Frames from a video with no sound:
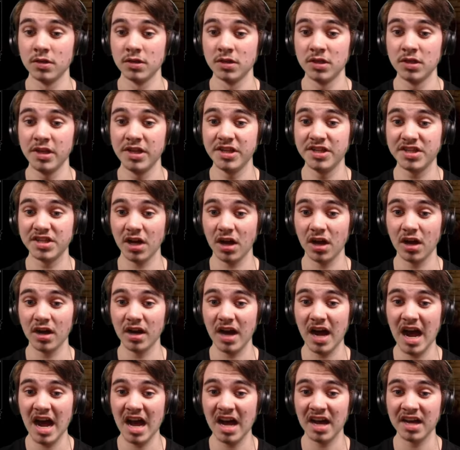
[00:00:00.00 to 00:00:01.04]
He's got
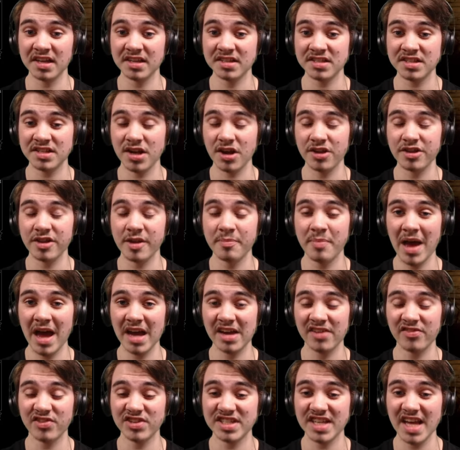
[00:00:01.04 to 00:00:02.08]
eyes on the
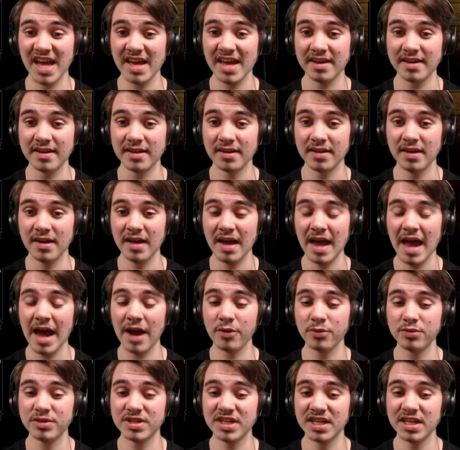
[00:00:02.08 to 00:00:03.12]
back of his head.
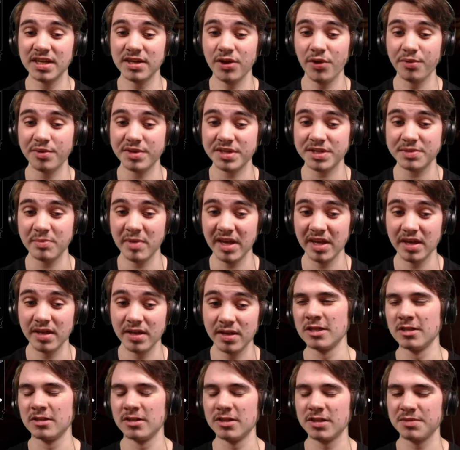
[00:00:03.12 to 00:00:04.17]
How did he notice me?
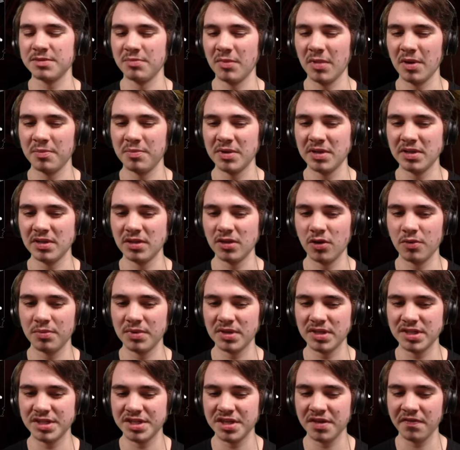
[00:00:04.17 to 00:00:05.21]
This might be a little
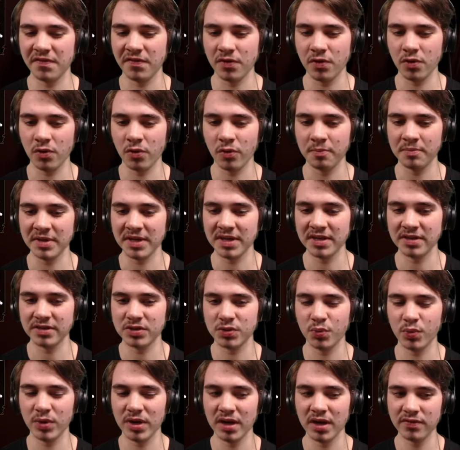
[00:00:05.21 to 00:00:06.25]
bit difficult, because
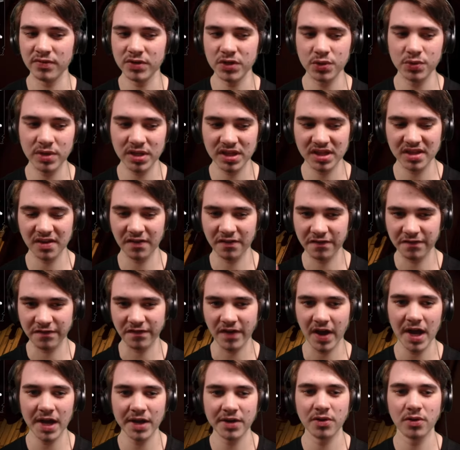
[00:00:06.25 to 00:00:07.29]
whenever you get the
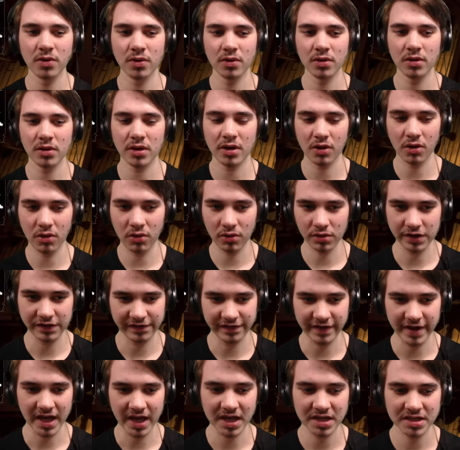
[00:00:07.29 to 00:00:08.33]
final
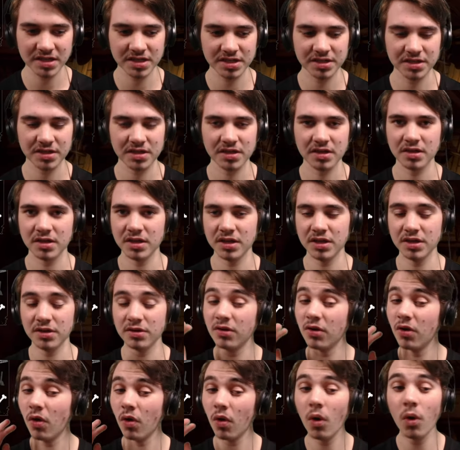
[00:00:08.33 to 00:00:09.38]
artifact, he
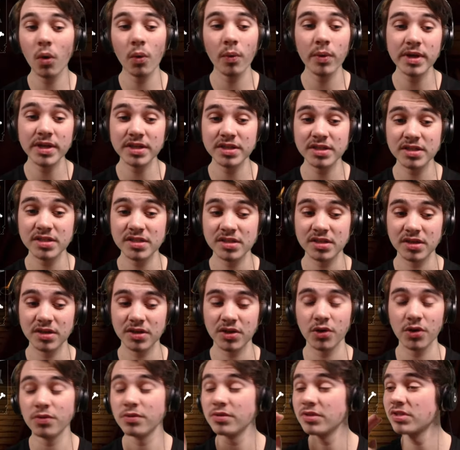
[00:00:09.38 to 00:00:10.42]
always
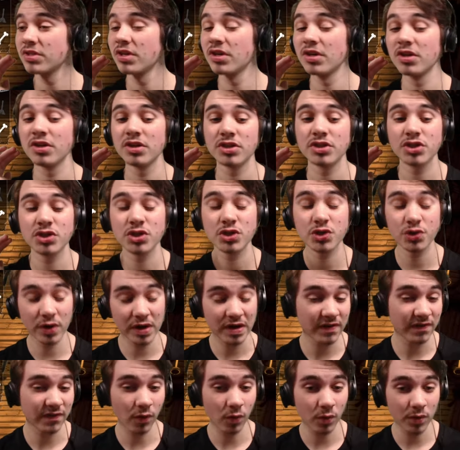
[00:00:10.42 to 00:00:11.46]
goes
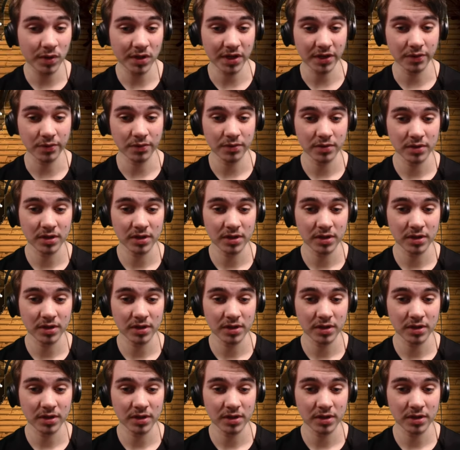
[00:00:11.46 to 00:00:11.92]
straight for you.